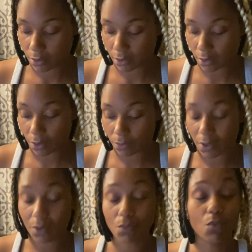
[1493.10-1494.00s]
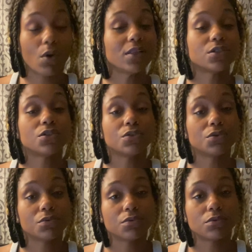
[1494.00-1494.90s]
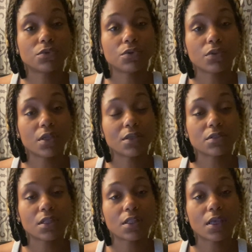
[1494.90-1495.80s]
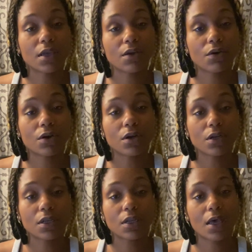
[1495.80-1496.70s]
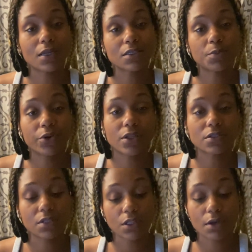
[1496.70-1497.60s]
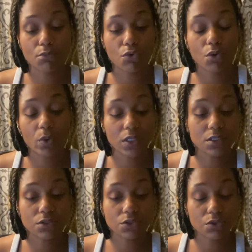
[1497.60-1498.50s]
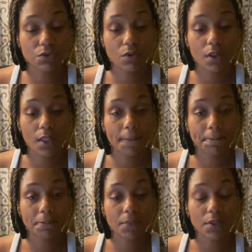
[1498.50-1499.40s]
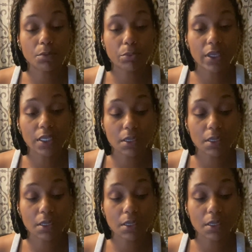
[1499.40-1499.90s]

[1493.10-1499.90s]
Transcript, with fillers: They, they want to do things that they are unexperienced and they're more willing to do to bring in a